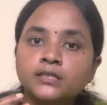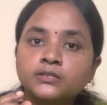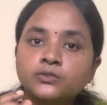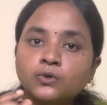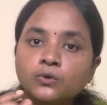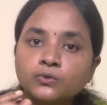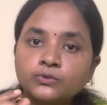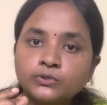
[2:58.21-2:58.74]
is
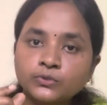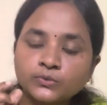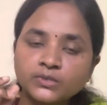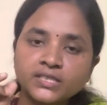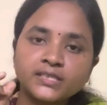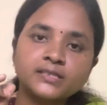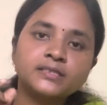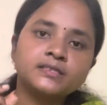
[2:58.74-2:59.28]
also
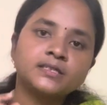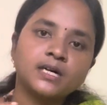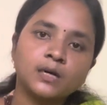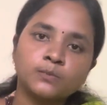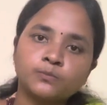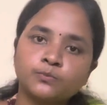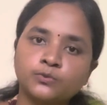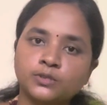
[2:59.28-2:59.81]
tilted
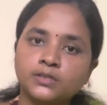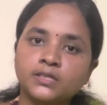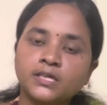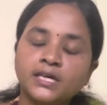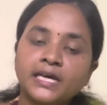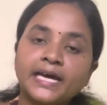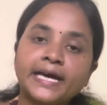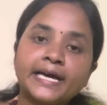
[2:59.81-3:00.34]
upward
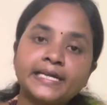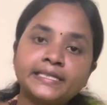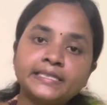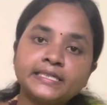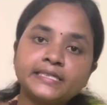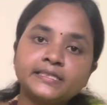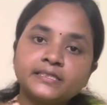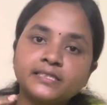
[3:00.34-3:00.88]

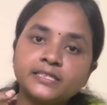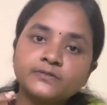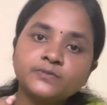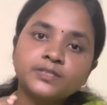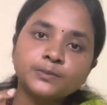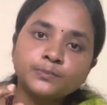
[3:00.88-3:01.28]
and it gives a